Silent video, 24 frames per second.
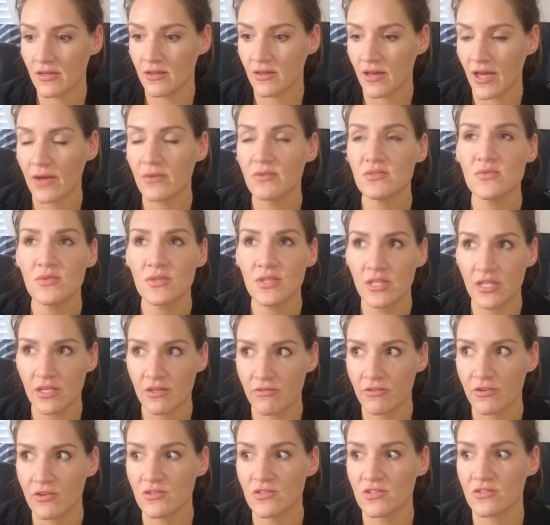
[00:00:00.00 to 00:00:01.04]
I was with
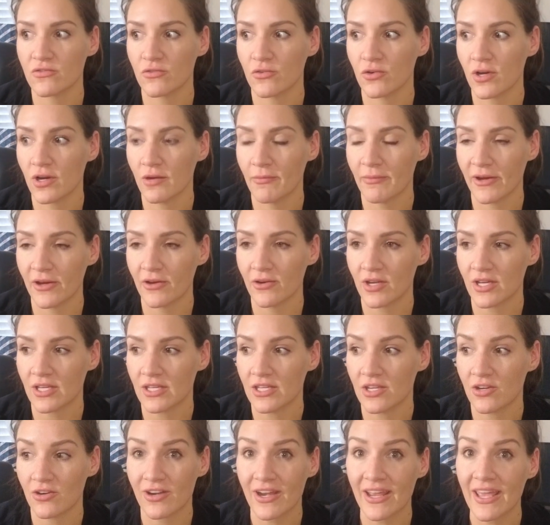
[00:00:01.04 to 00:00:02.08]
ClickFunnels for about a
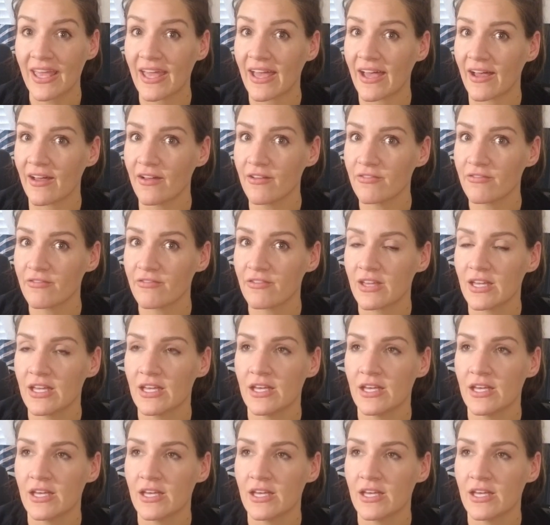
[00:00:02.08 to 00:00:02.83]
year and a half,